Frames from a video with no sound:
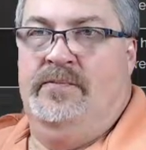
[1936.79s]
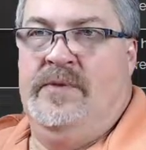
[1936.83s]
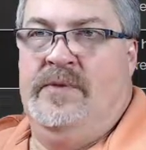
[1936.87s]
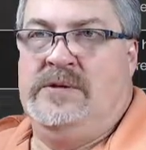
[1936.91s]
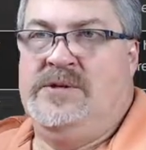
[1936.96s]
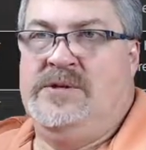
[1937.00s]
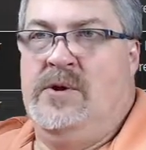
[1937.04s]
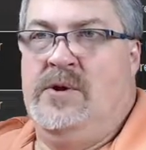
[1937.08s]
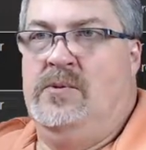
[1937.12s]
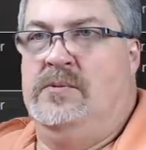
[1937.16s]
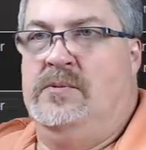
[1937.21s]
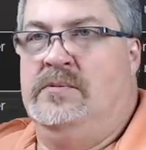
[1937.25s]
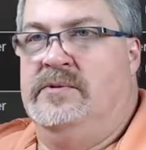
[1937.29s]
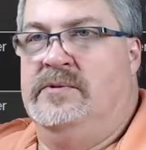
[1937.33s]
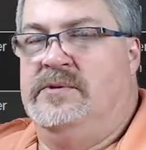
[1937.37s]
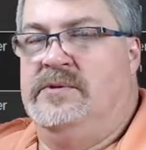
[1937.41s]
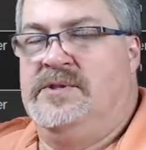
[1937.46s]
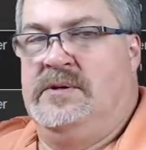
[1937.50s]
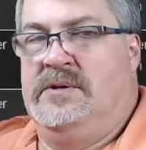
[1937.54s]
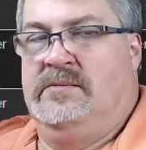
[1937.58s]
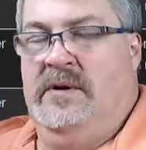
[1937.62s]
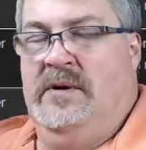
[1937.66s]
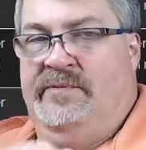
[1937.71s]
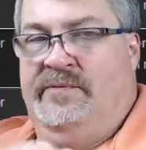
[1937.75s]
So there's
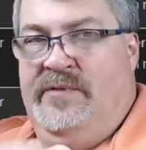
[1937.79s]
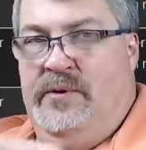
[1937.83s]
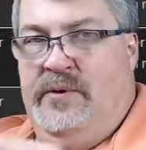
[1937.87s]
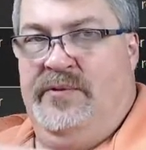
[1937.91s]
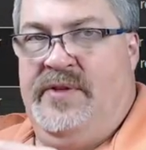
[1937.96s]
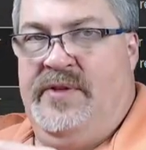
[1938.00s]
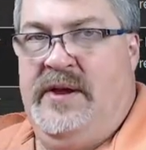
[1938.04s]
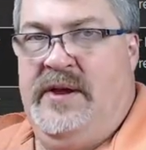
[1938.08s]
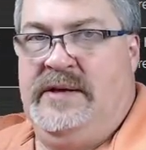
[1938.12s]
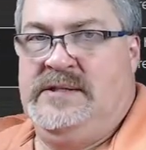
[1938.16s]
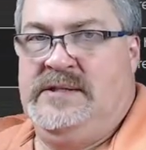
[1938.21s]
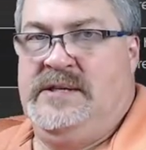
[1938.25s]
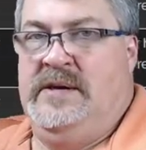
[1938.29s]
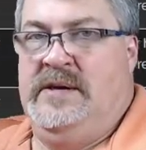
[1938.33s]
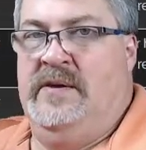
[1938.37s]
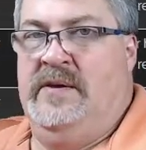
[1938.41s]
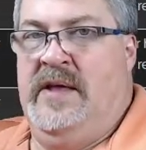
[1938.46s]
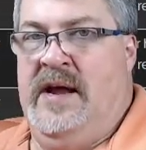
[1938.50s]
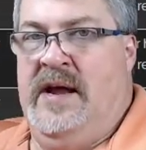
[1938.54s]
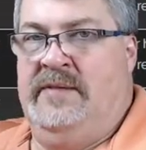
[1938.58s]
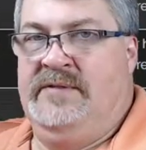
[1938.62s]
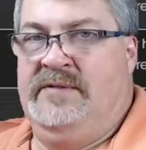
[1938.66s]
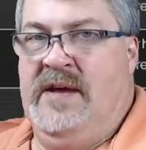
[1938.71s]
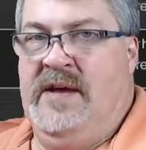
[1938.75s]
a few things there that
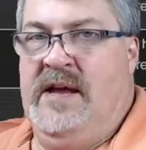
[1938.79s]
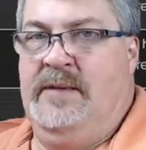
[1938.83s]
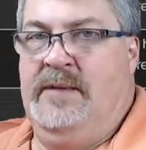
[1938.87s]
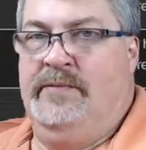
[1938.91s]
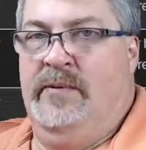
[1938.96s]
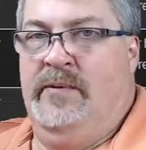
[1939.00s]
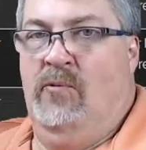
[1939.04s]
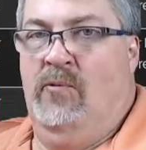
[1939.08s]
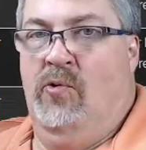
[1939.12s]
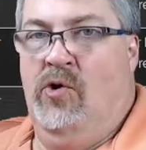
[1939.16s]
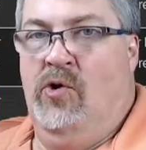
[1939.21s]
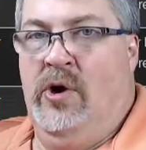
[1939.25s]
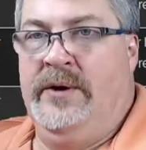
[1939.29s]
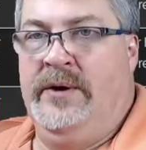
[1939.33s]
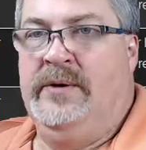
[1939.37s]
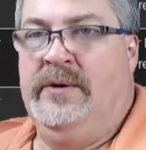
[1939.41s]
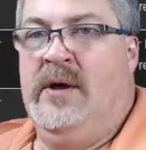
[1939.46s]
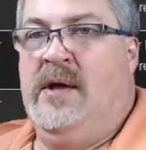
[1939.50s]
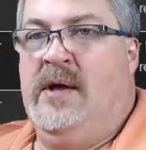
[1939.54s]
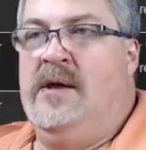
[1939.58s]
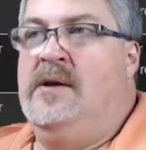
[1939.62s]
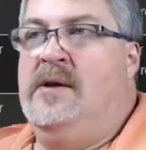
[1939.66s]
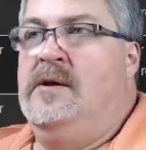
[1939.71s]
have to happen. One,